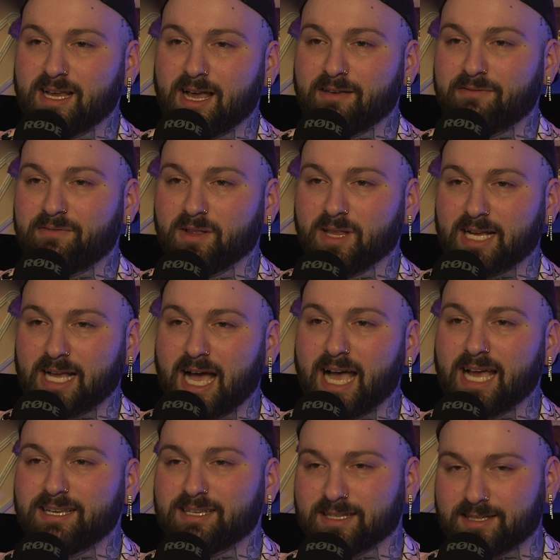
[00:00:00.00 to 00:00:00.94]
I feel like
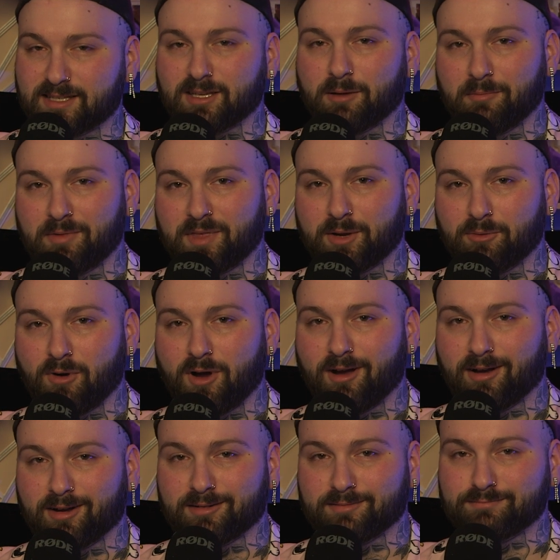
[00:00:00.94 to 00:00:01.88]
I did something
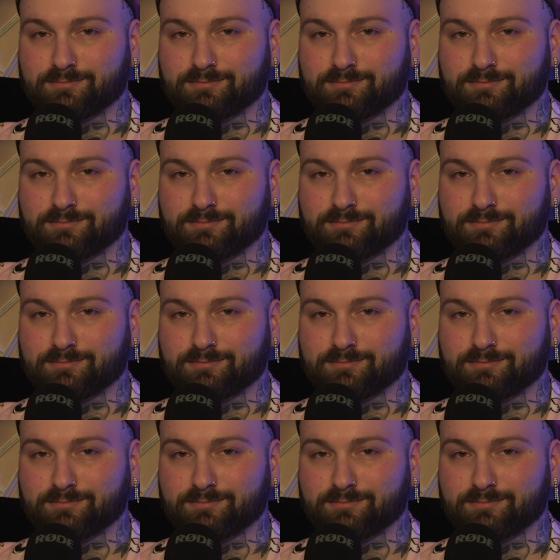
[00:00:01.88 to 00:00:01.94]
wrong.